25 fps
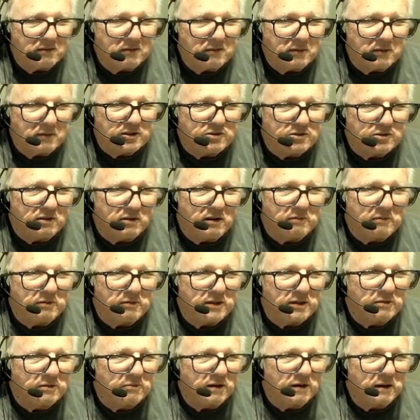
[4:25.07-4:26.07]
make sure I'm
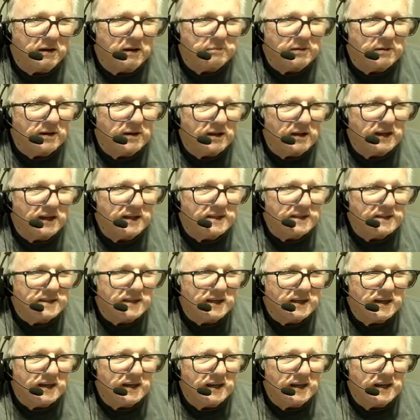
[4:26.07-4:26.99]
at the right place.